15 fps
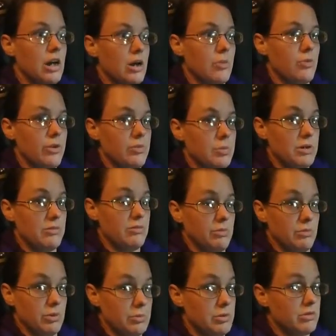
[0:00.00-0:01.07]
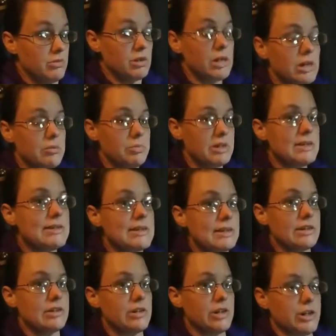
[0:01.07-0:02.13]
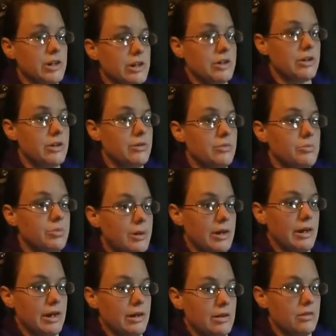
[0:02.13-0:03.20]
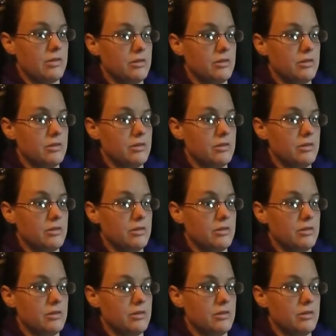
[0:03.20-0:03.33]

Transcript: We've been really busy this year, but